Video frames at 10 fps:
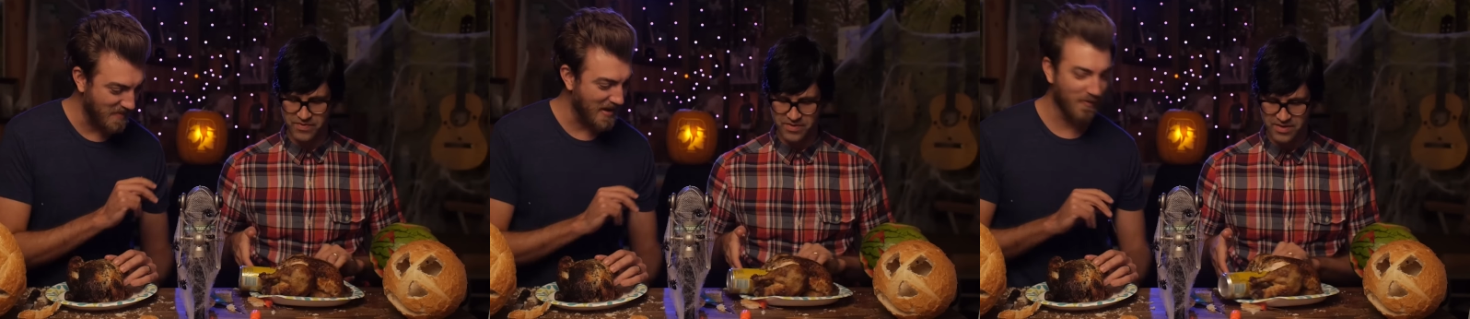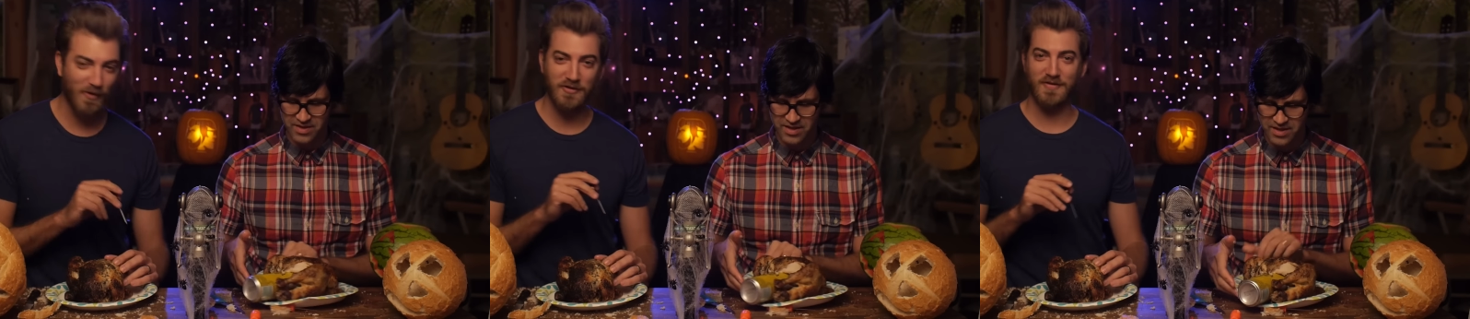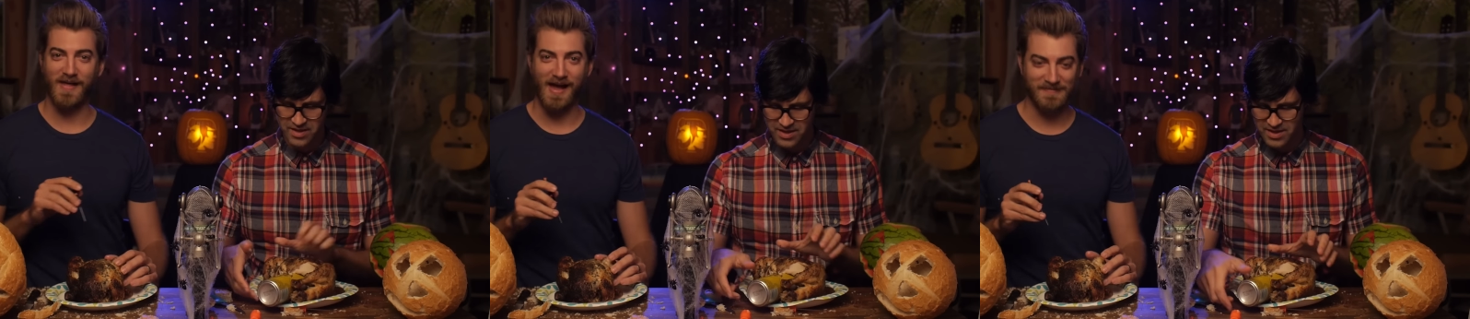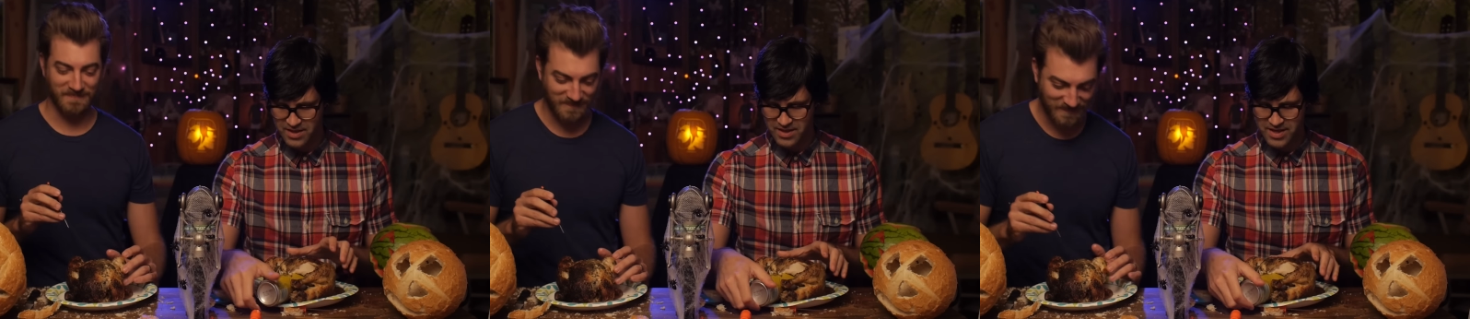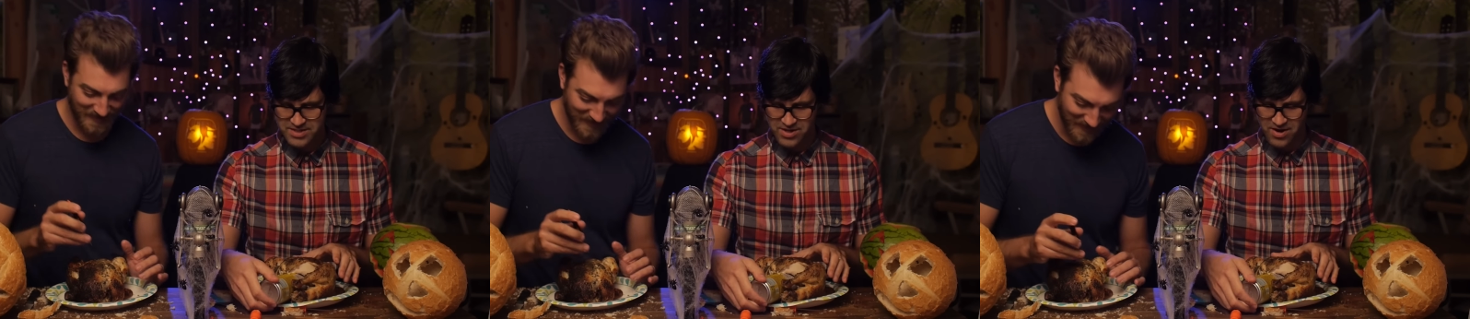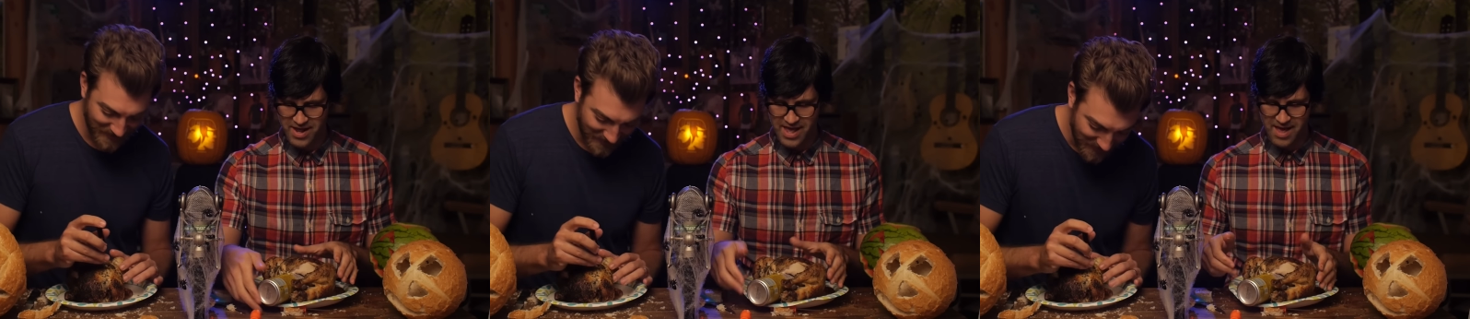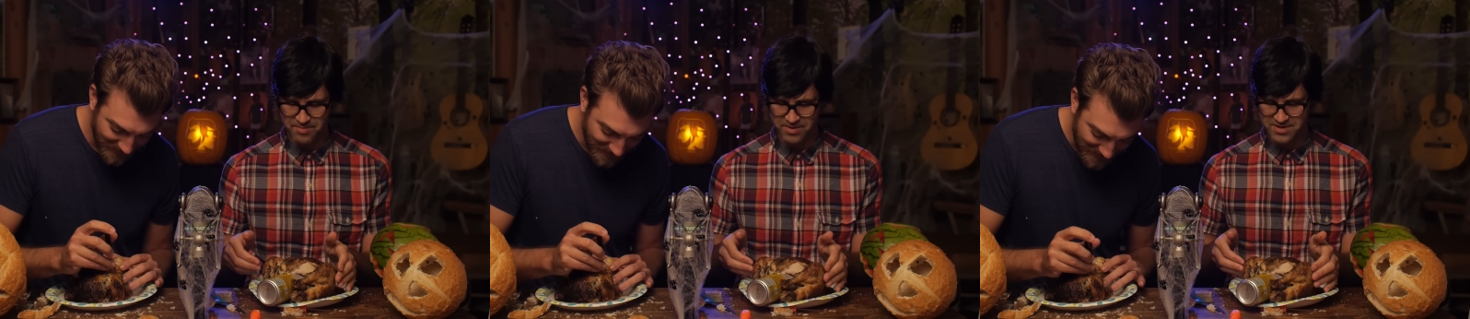Speaker 1: Maybe I won't do that.
Speaker 2: That's already
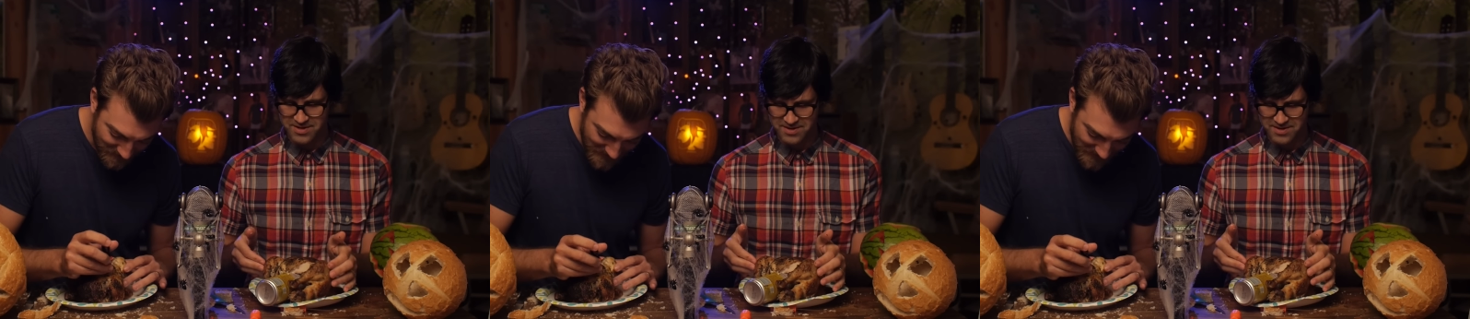happened.